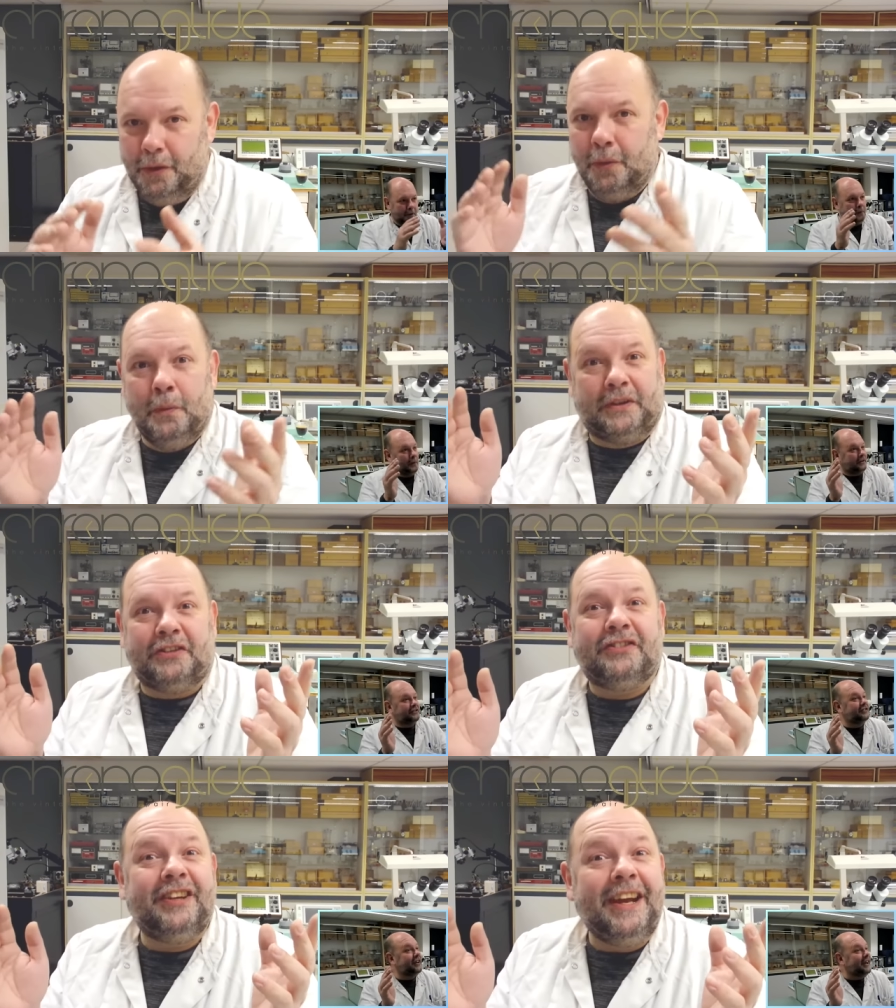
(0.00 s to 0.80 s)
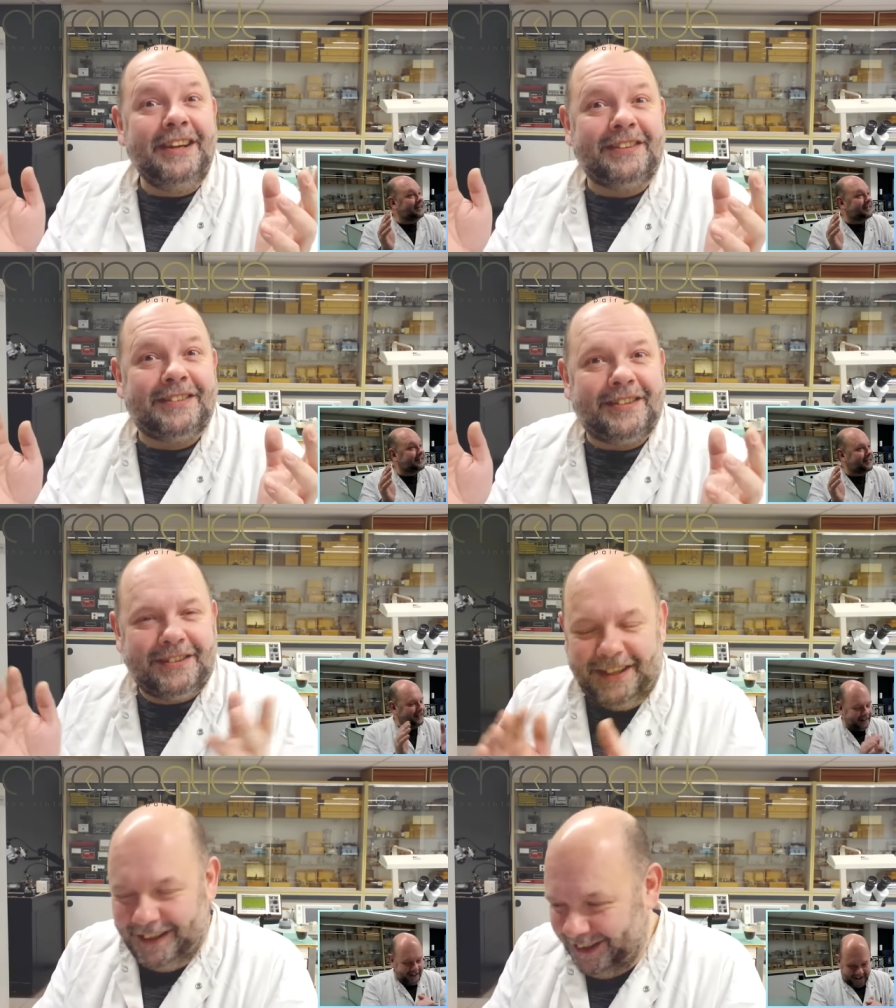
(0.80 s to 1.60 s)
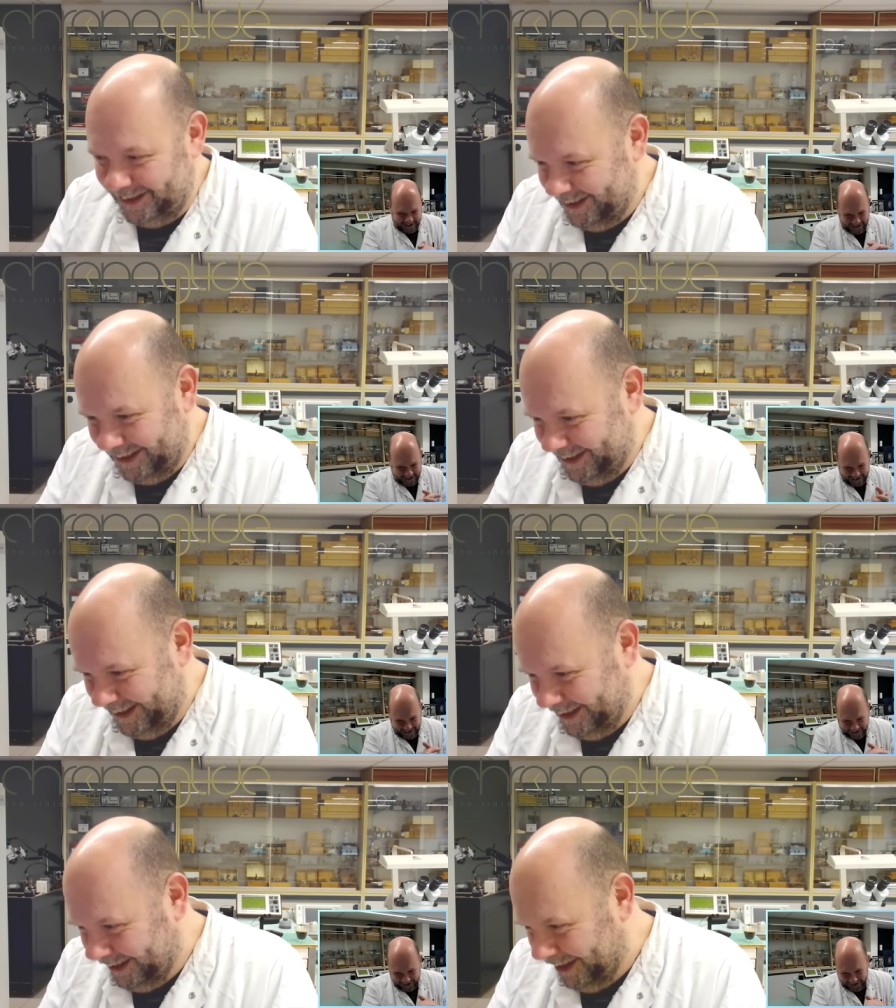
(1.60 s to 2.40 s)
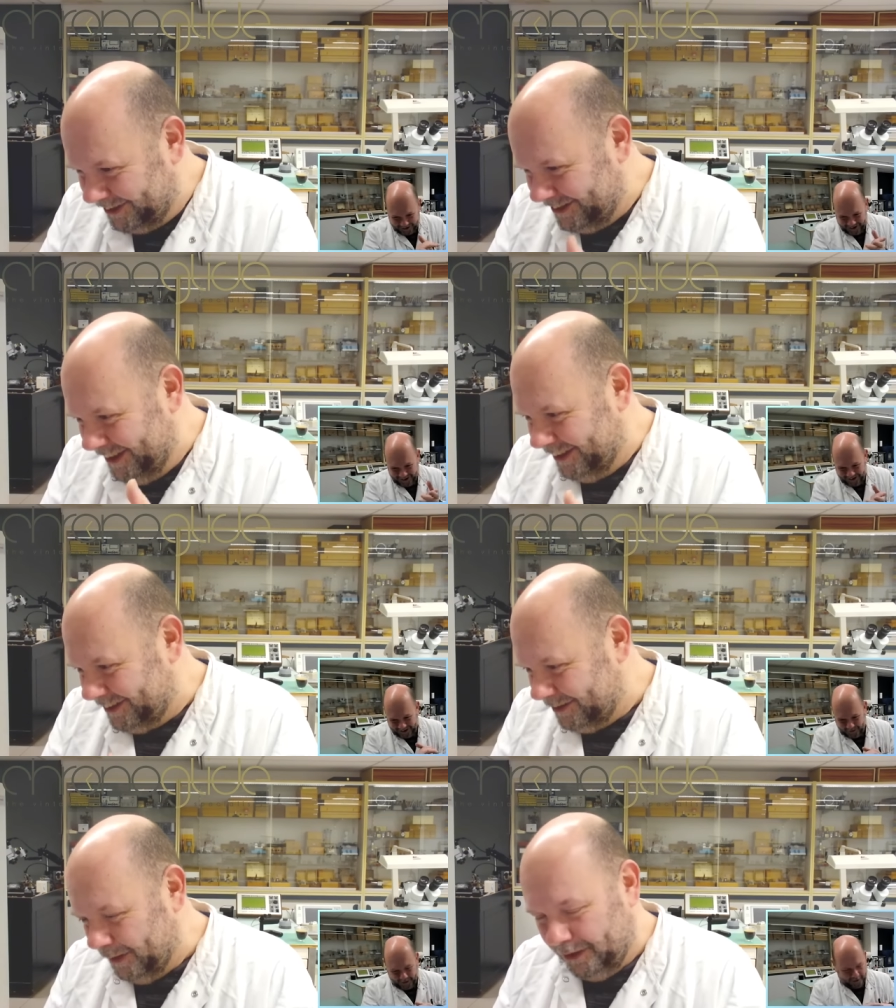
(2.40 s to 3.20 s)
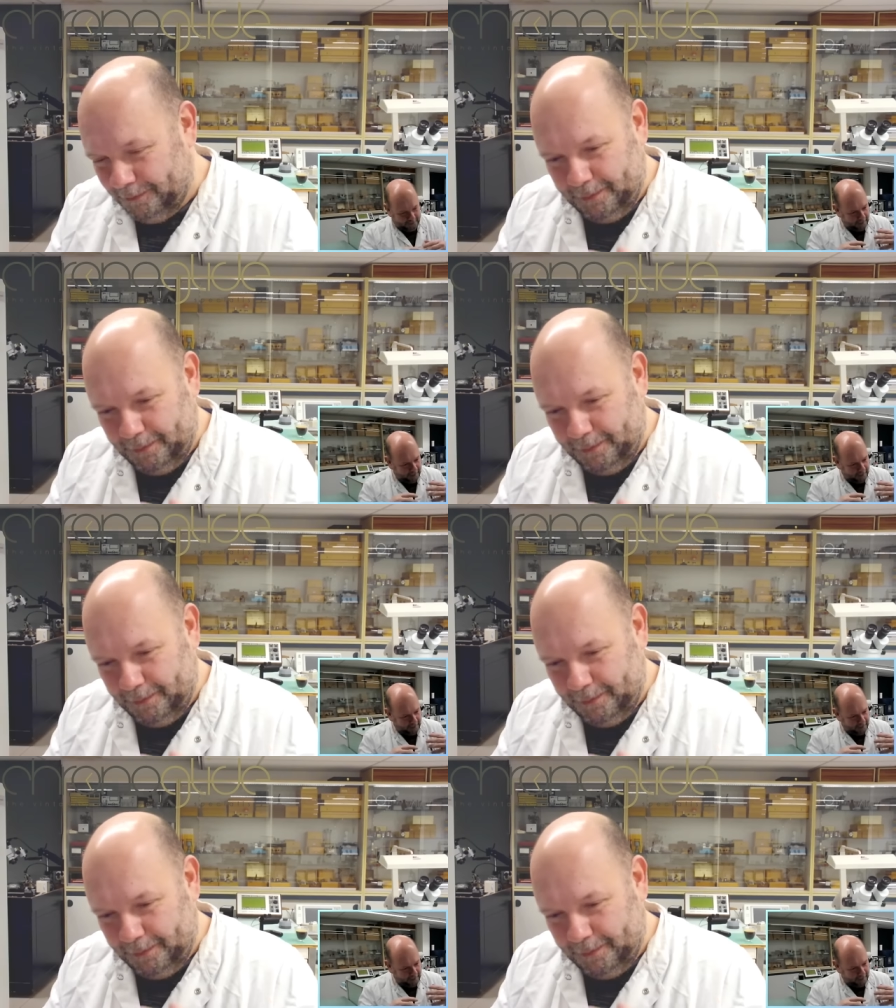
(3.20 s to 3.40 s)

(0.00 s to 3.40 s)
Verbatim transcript: What has changed uh, uh, in the last years? Well,